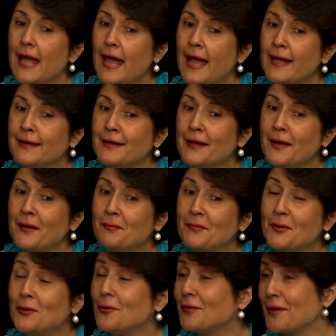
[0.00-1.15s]
And,
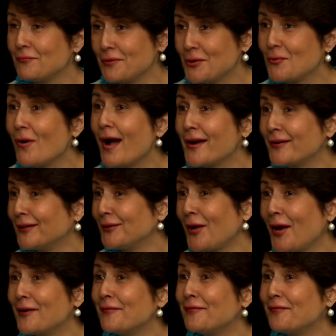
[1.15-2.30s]
you know, they require a
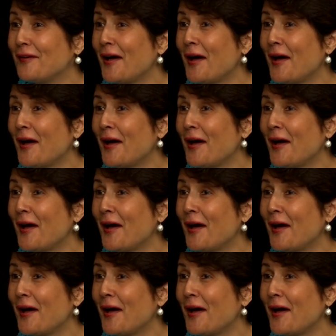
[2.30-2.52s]
lot of